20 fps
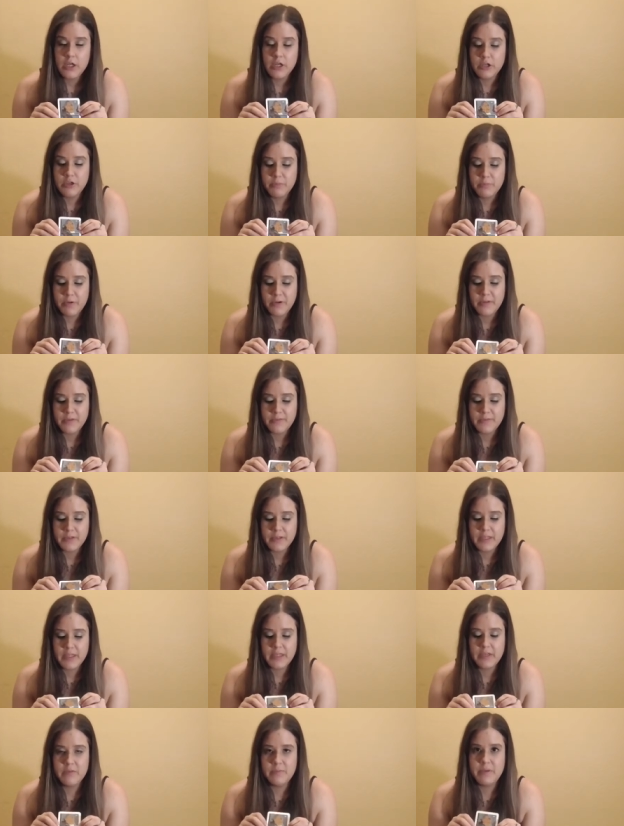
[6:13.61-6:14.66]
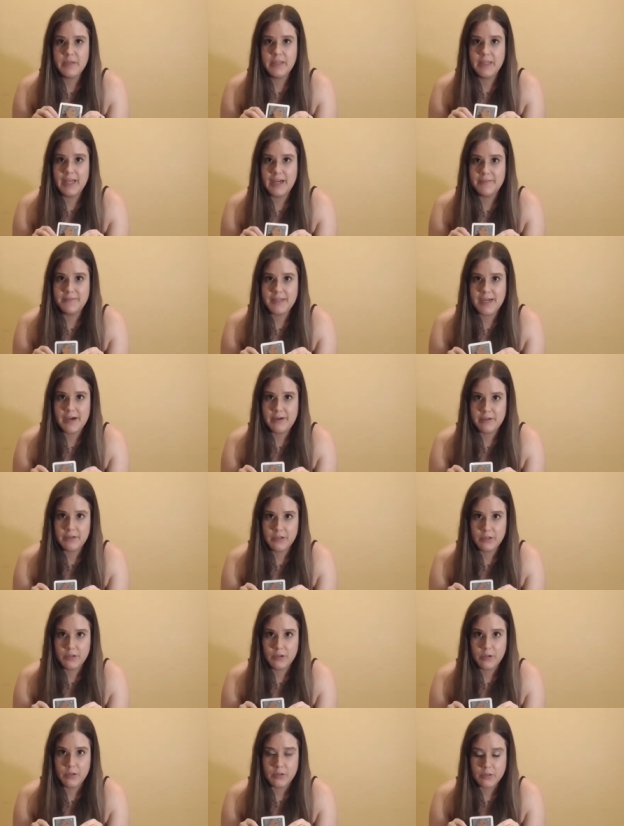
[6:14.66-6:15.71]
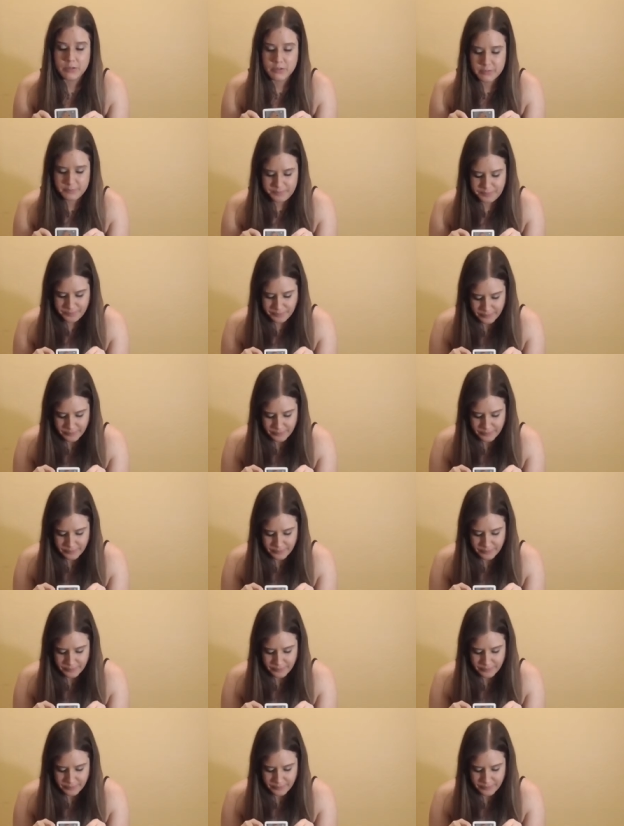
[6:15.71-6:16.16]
You both feel like you've been left out in the cold.